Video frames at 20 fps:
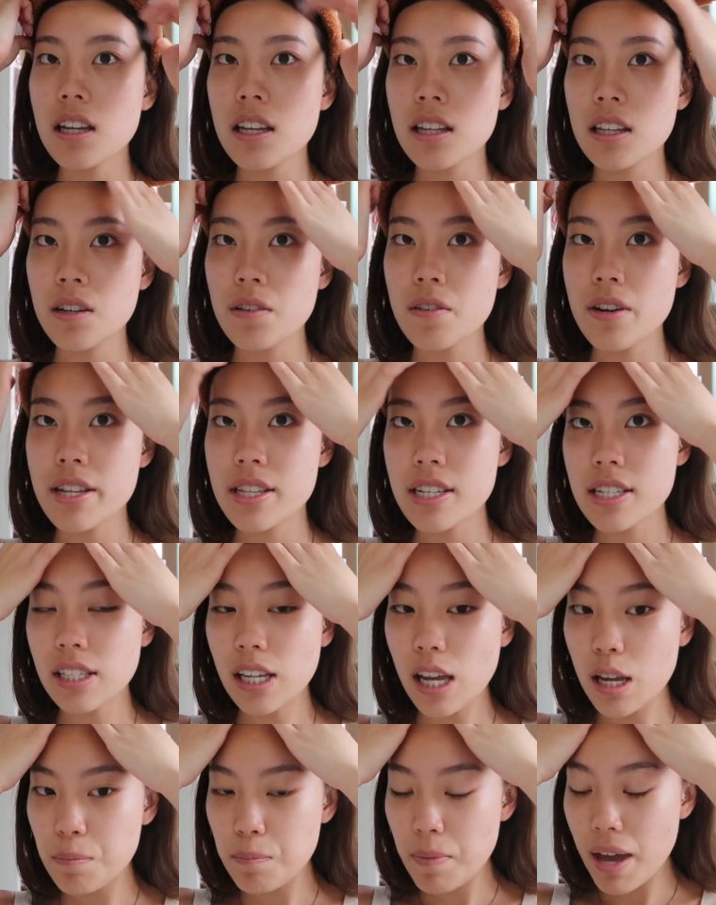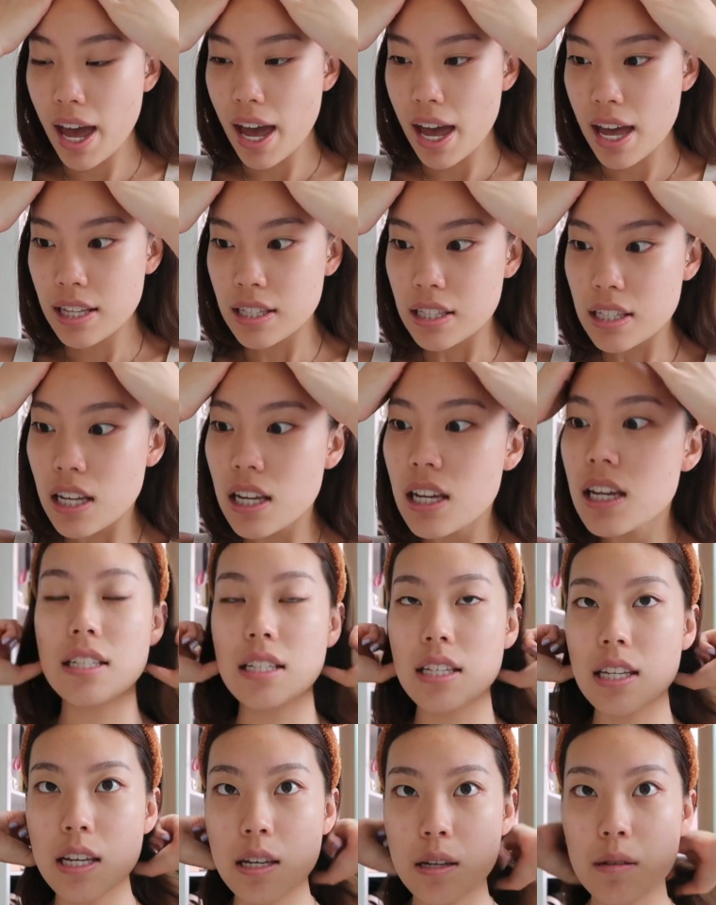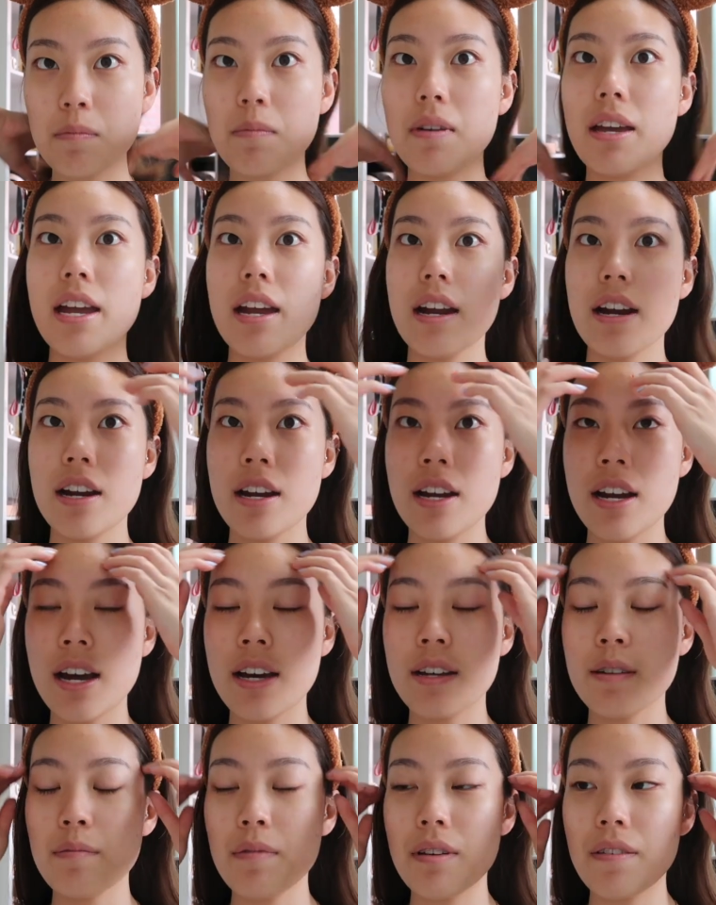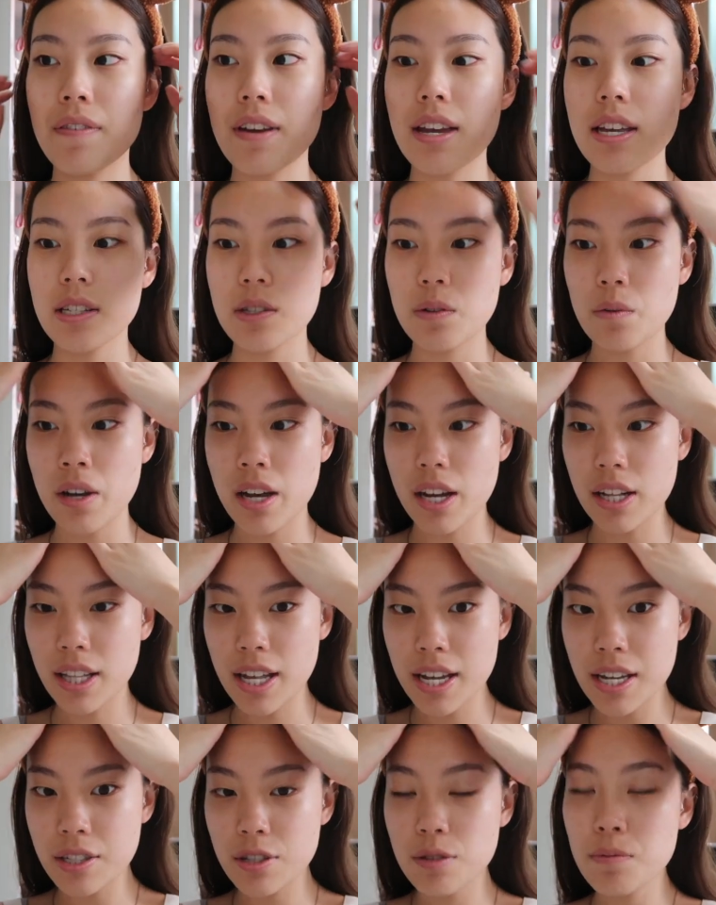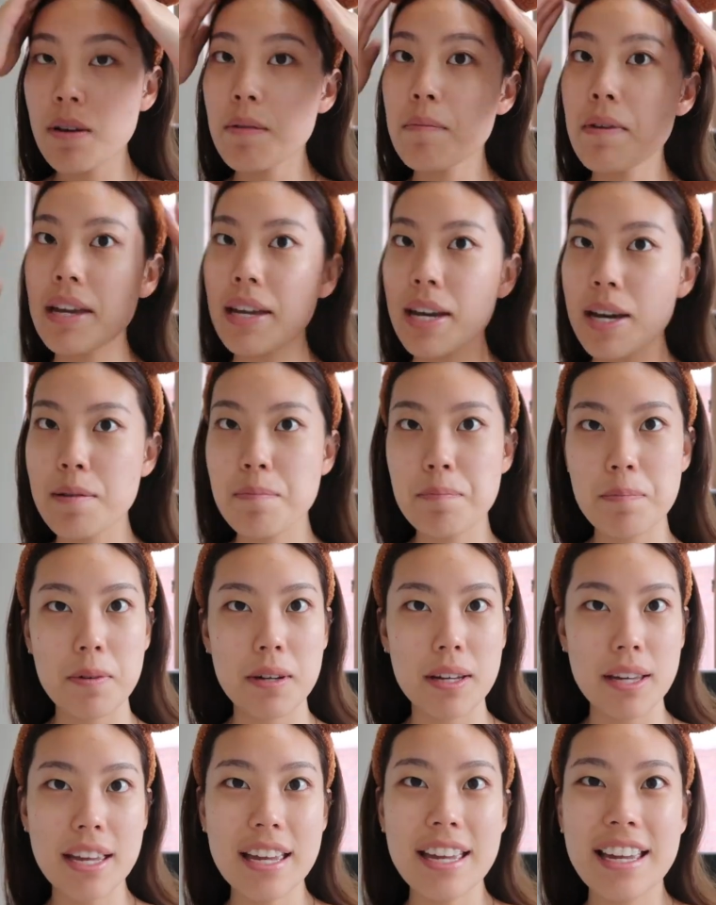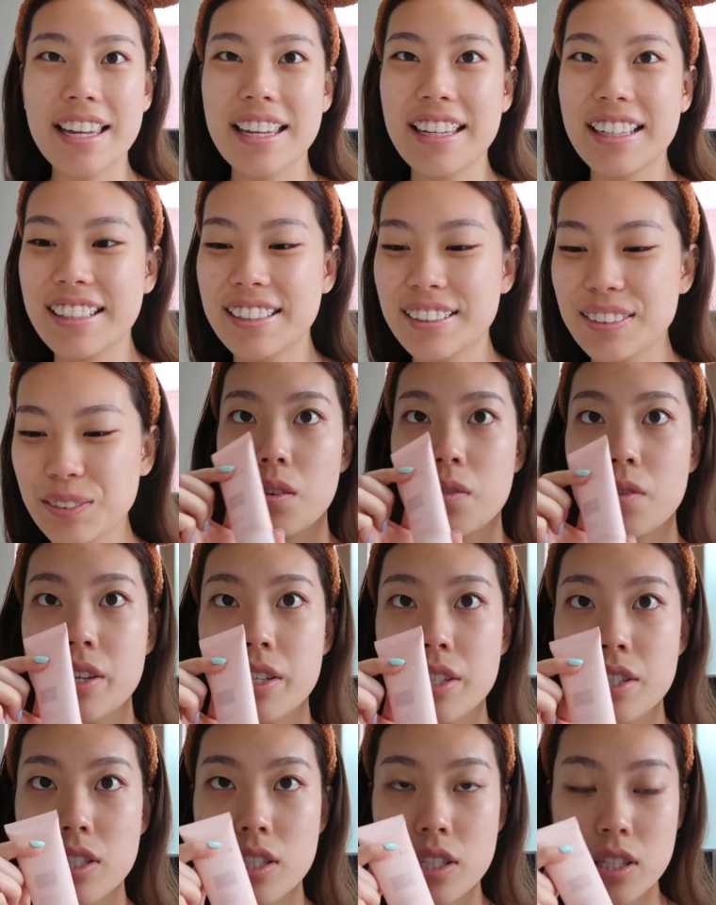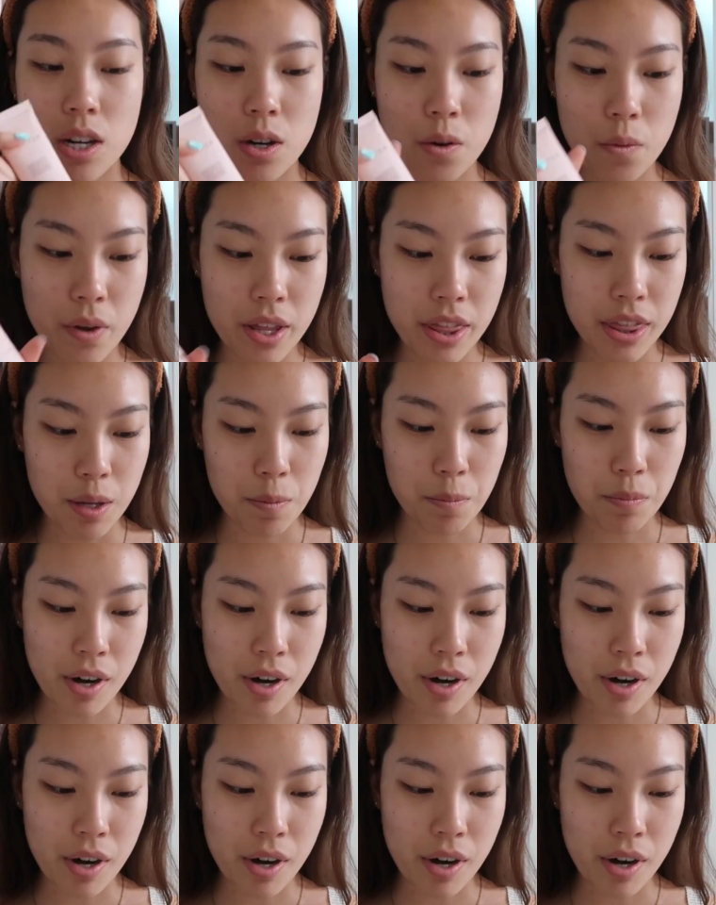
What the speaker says: I'm gonna wear this headband to keep hair out of my face while I do my makeup. I'm going to start with the